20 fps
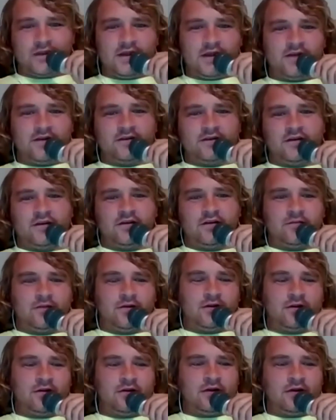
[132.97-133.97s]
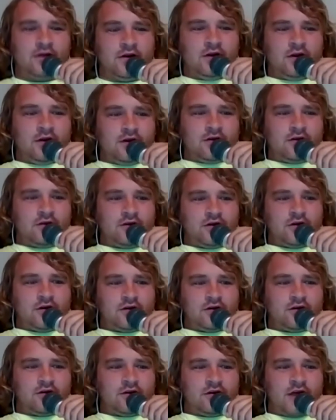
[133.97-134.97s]

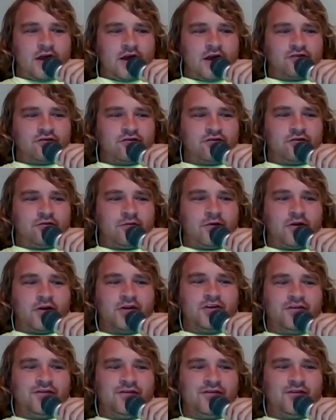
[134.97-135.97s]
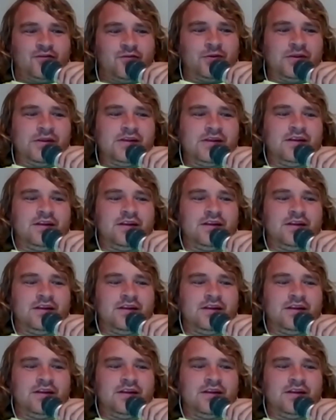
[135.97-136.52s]
The National Park of Speed.